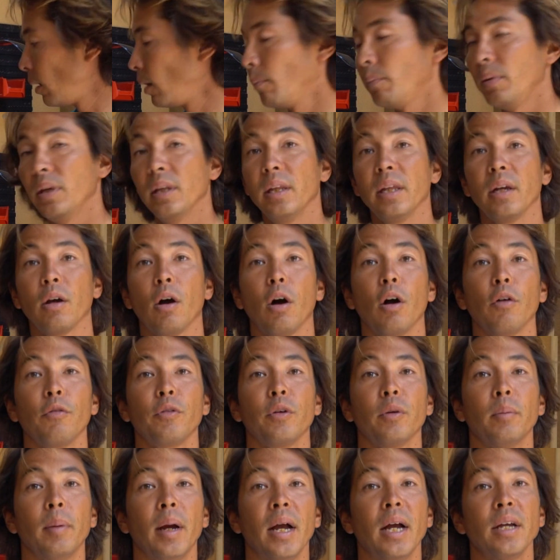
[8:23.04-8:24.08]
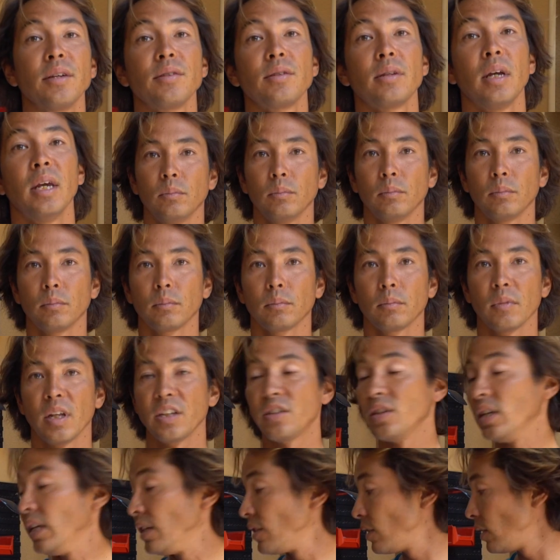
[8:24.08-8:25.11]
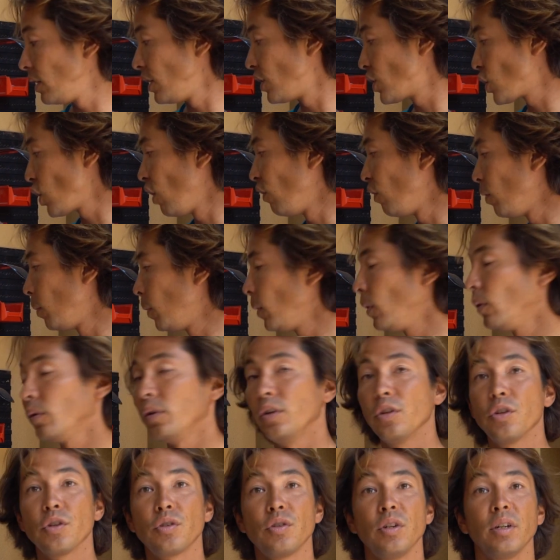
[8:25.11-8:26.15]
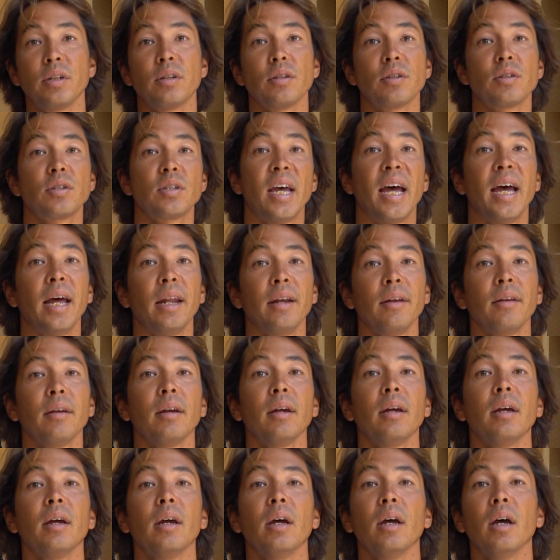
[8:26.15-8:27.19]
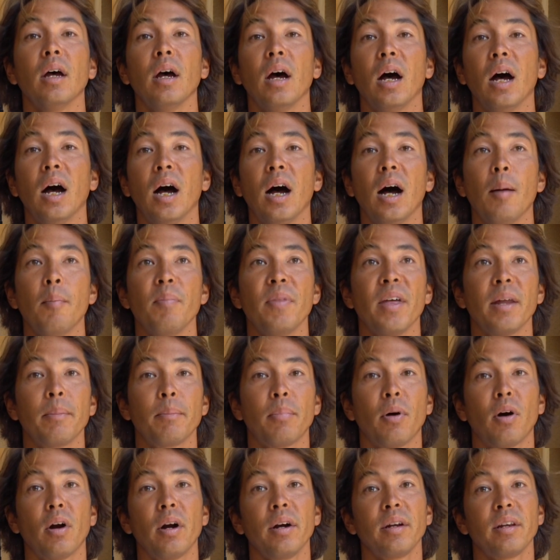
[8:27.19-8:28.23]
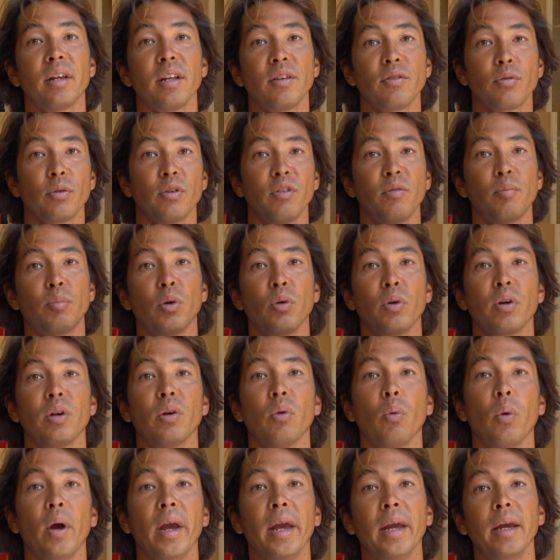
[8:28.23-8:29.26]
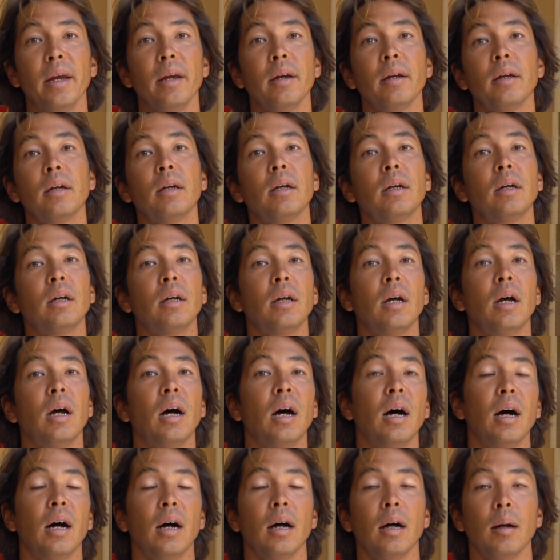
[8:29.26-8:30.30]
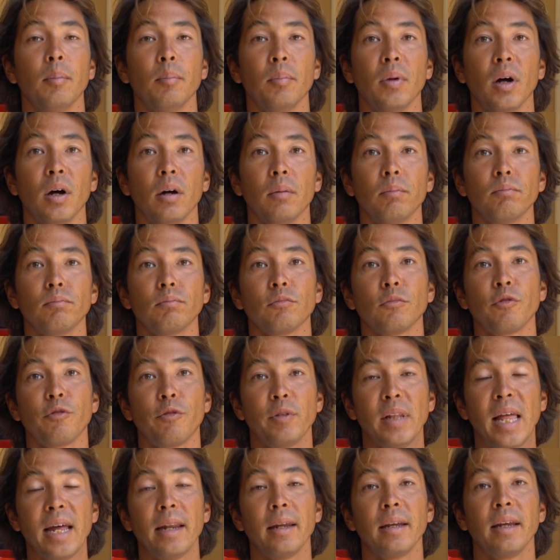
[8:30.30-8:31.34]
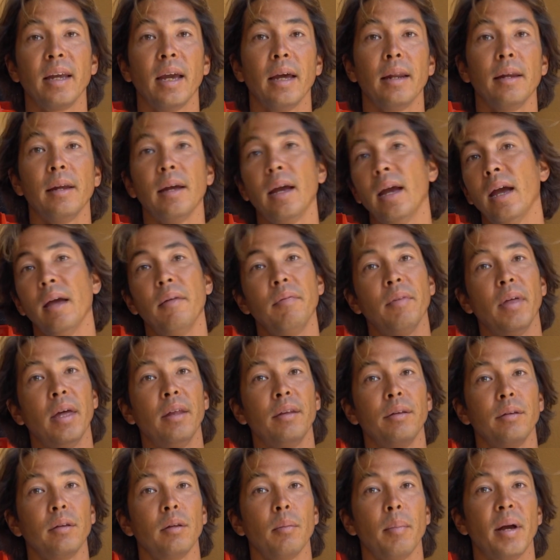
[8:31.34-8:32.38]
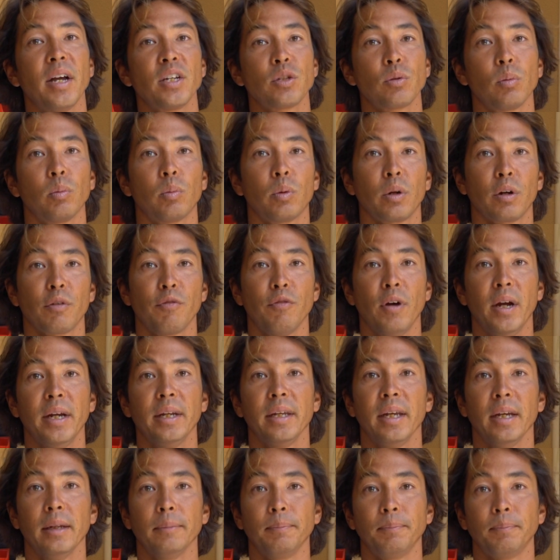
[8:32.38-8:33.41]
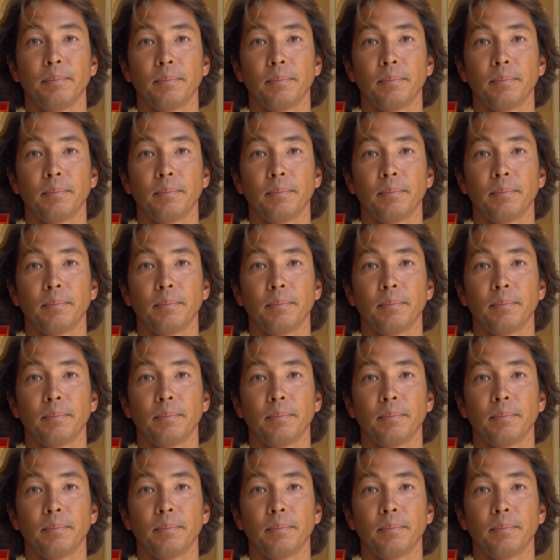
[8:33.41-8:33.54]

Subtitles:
peeling off your mast. It's easily solvable. You just need to sand that part that's sort of broken away flat again, and then the mast will work fine again.